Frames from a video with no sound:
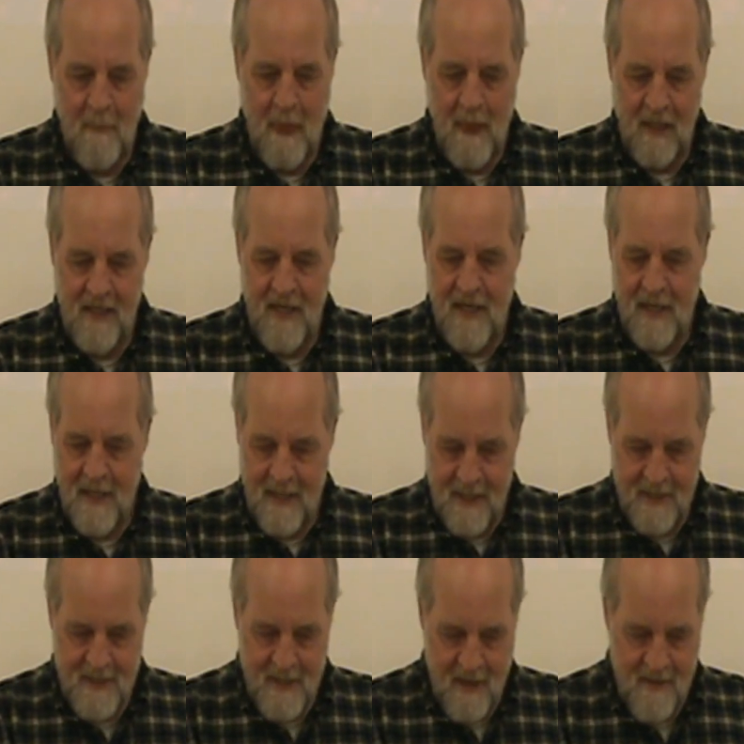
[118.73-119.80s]
Lincoln, in
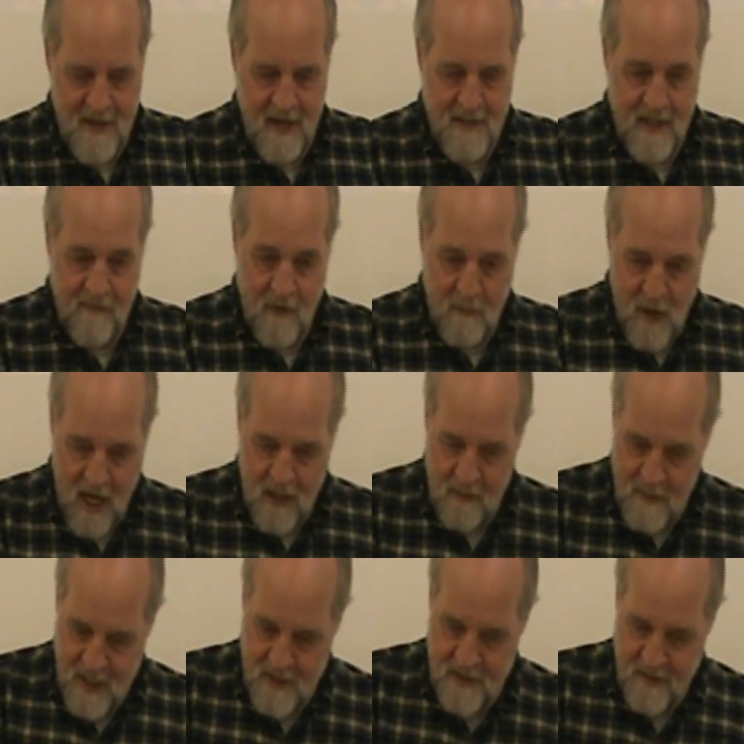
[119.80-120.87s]
his Thanksgiving
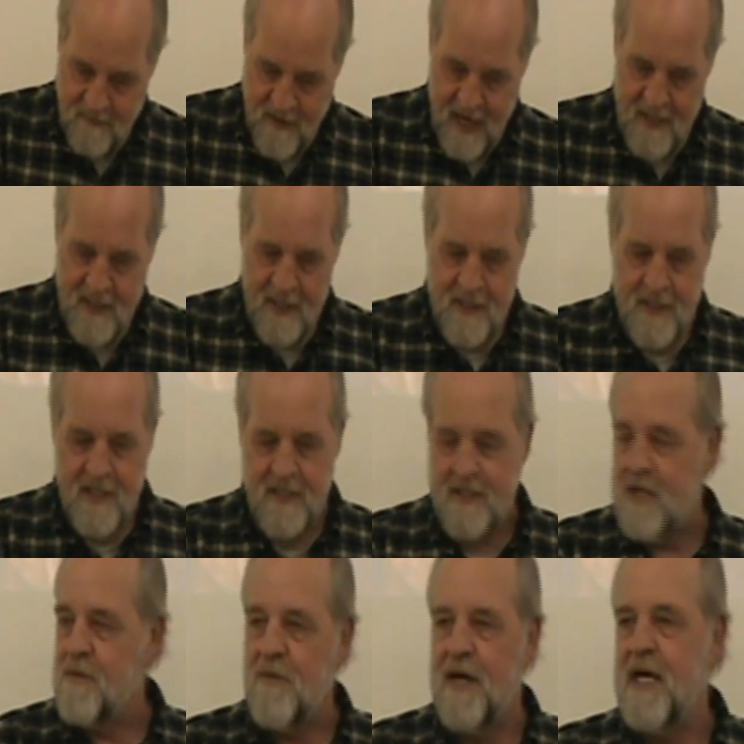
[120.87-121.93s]
Proclamation of
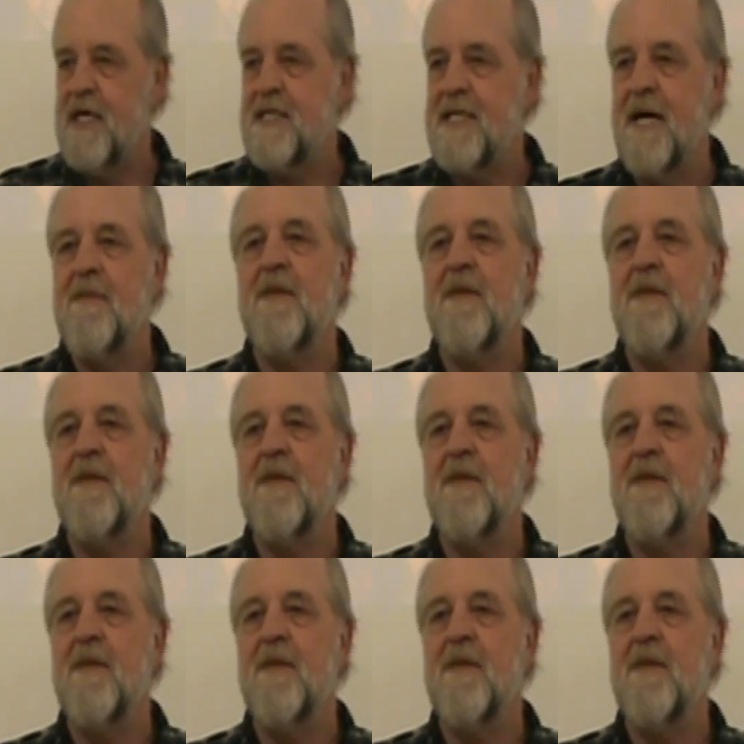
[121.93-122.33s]
1863, he said